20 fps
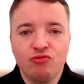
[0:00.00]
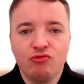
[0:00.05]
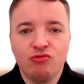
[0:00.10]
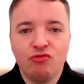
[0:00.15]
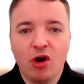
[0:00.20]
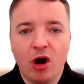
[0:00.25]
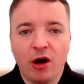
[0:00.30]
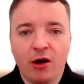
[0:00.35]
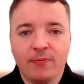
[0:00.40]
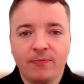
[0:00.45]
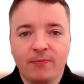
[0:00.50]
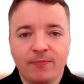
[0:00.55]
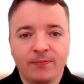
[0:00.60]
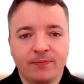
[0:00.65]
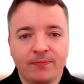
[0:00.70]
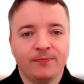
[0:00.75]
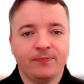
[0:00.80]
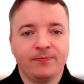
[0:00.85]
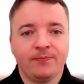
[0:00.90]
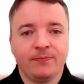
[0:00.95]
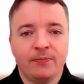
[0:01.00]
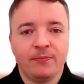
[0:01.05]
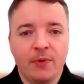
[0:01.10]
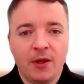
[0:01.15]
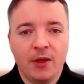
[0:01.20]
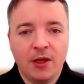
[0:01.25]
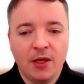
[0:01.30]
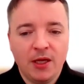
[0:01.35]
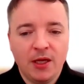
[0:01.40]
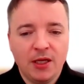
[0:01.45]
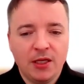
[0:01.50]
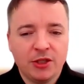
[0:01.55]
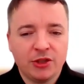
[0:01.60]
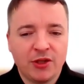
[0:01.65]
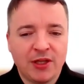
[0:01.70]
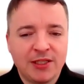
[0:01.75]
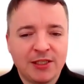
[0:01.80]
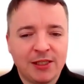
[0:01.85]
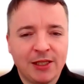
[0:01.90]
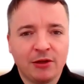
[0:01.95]
R. So
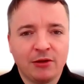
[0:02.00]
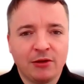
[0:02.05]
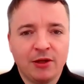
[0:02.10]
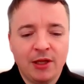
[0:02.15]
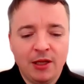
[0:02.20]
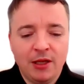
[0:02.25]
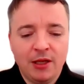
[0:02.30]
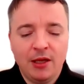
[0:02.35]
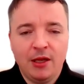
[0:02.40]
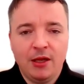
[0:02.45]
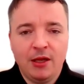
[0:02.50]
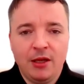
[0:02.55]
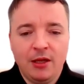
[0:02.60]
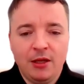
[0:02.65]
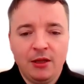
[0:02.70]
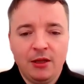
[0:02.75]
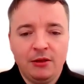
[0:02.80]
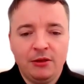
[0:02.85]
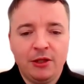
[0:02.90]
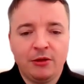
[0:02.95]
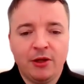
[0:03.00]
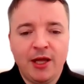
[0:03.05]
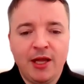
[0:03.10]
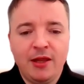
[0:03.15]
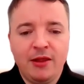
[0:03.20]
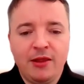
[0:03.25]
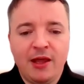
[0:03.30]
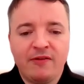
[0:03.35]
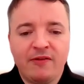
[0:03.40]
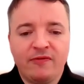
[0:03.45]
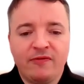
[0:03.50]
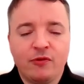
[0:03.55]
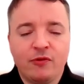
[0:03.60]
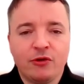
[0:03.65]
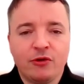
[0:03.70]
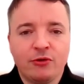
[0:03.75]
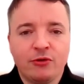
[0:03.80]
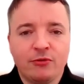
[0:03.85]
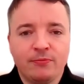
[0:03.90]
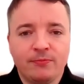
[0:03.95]
that's a little hint there for
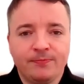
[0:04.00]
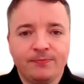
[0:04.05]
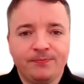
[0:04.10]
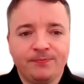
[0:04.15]
you.